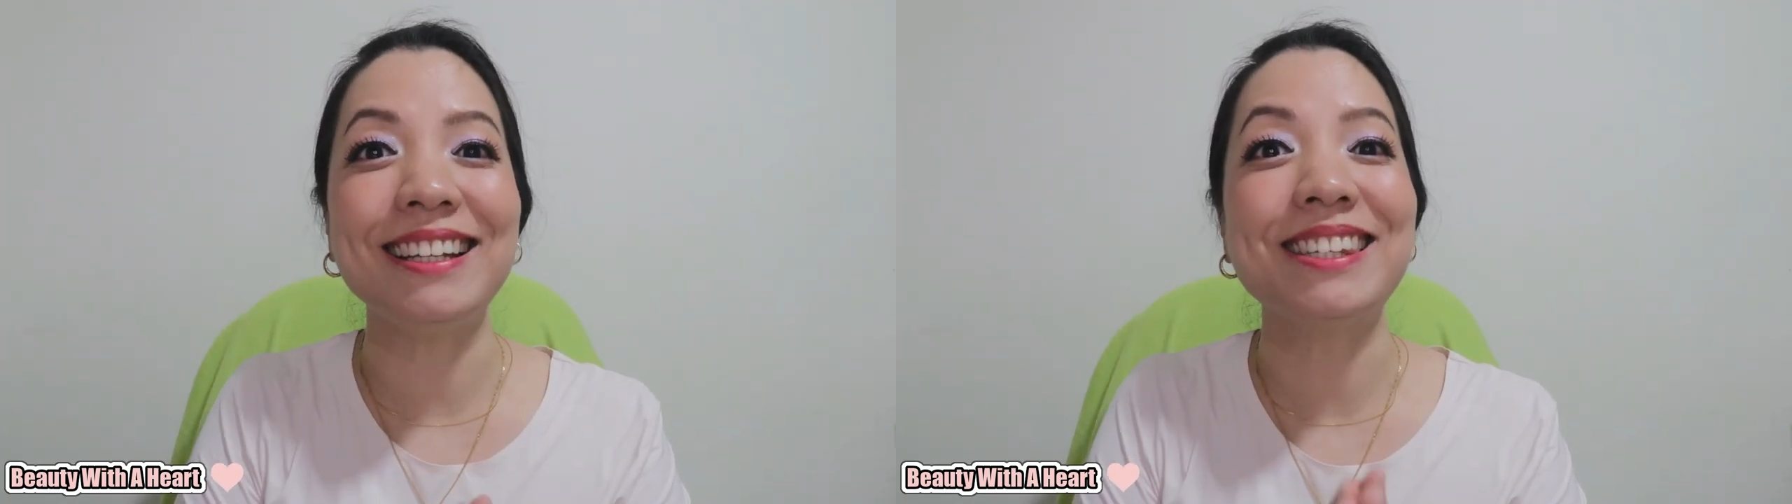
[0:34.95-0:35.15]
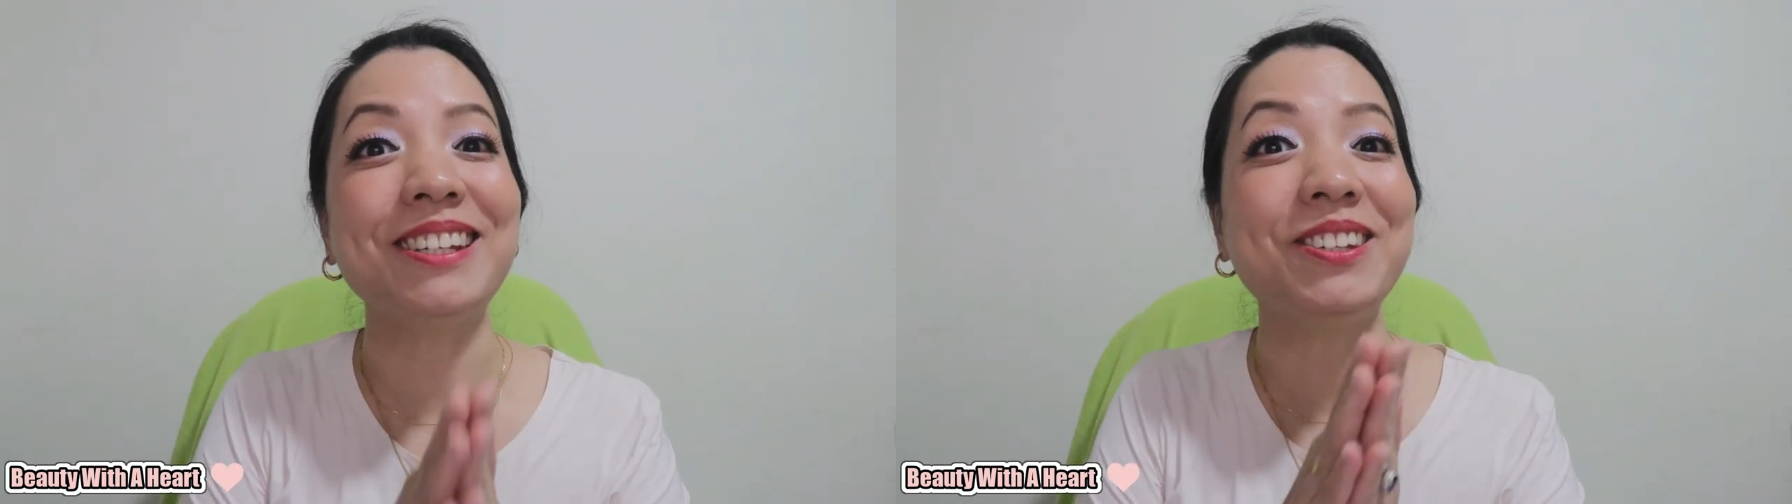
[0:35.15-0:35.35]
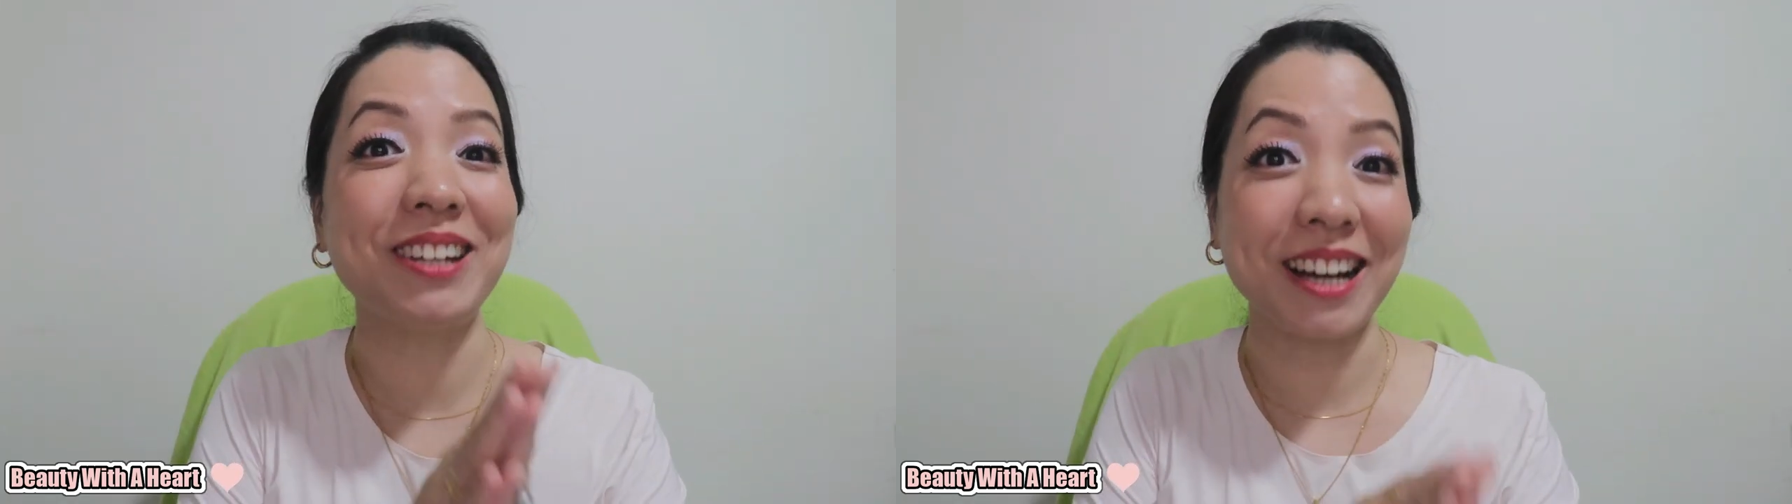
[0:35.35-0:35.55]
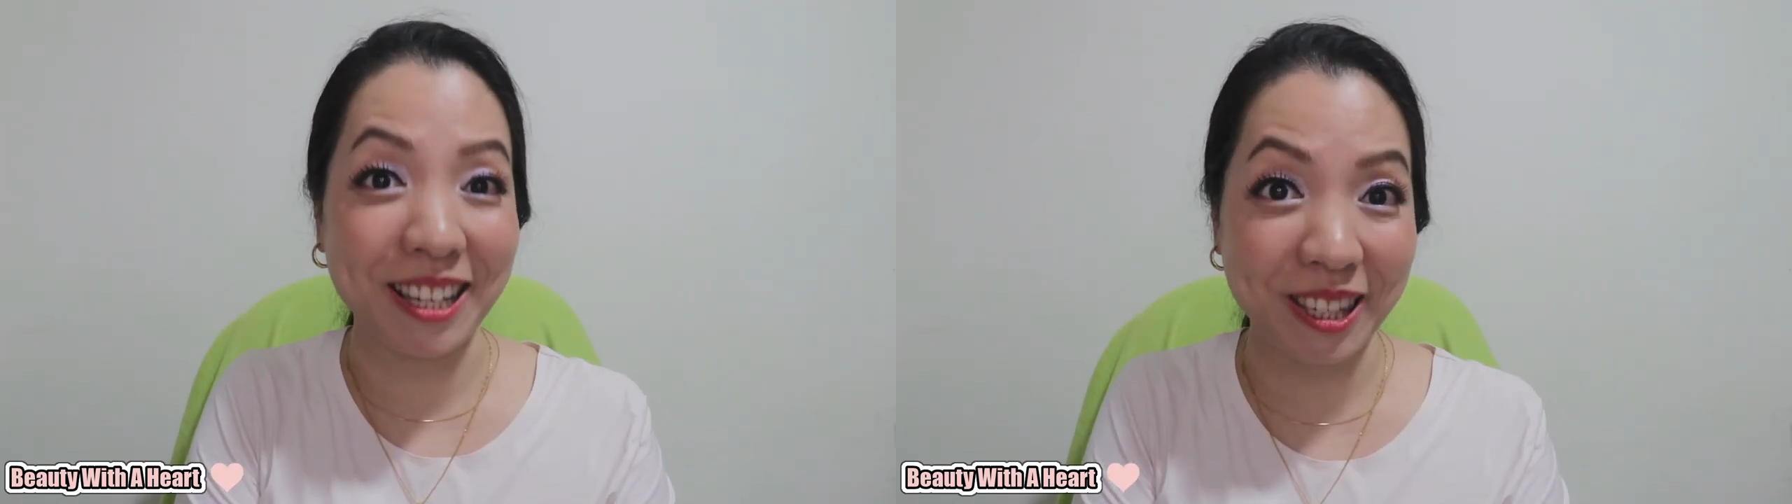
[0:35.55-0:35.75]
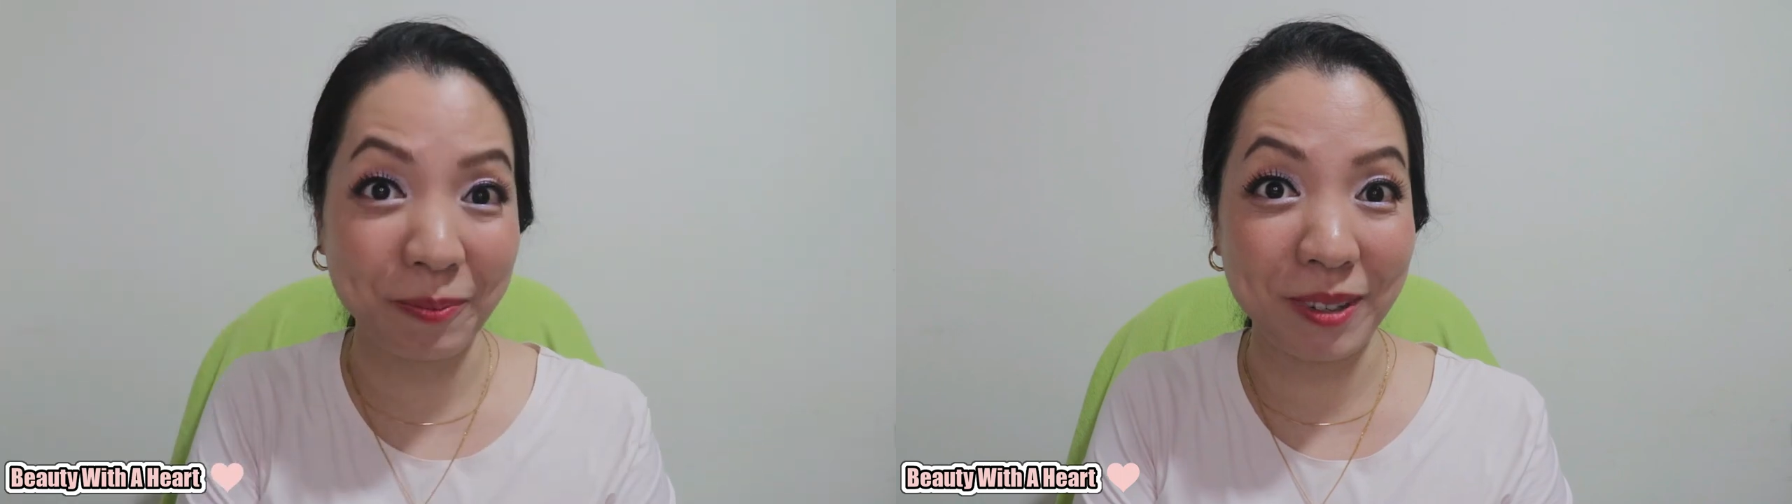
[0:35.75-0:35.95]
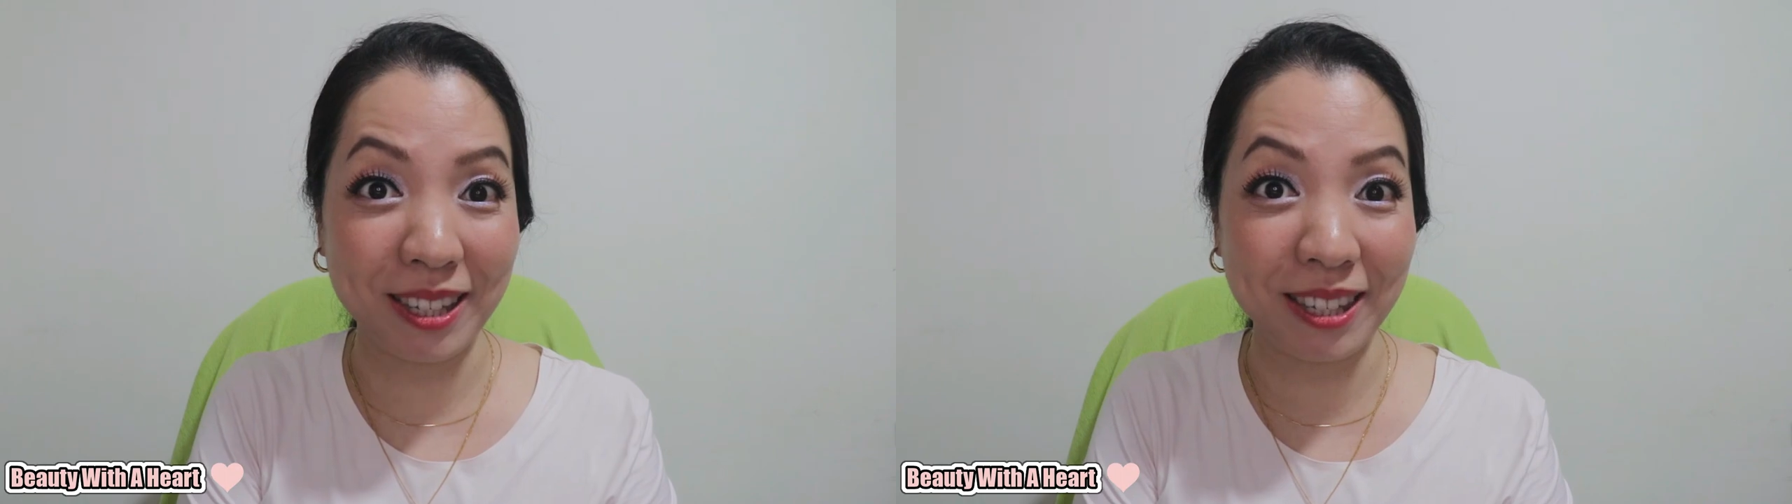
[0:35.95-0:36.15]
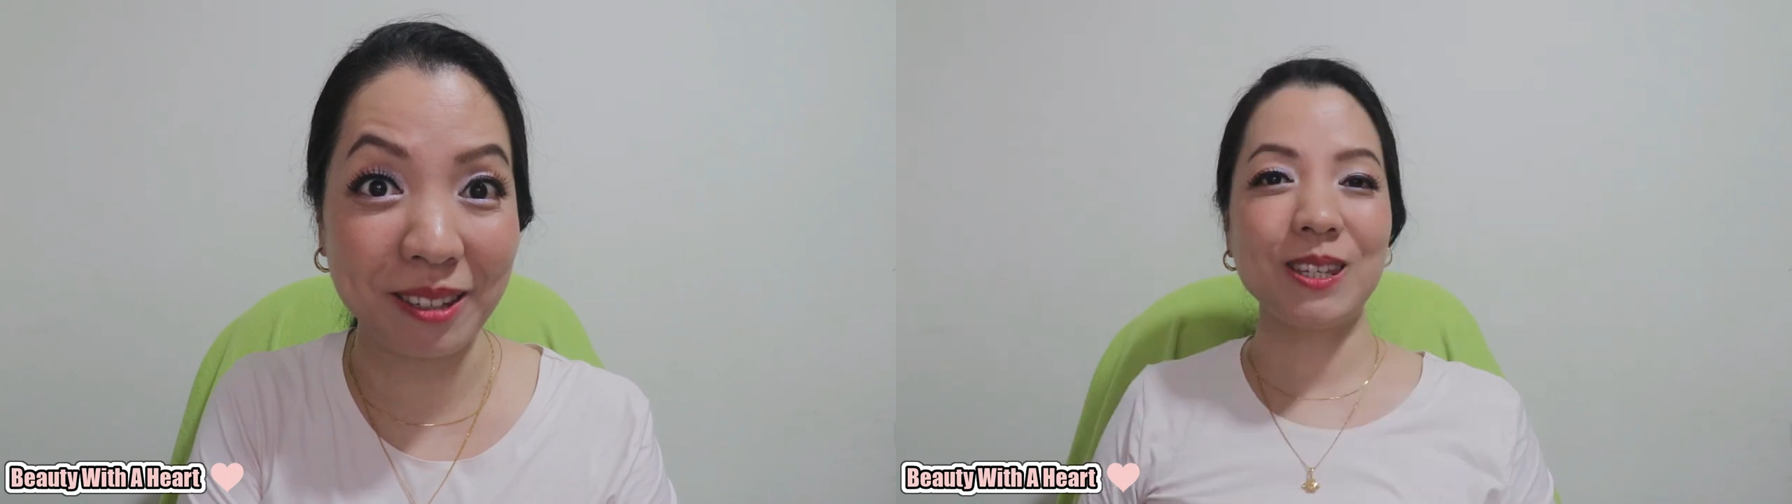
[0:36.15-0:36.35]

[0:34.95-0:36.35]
listened to their customers.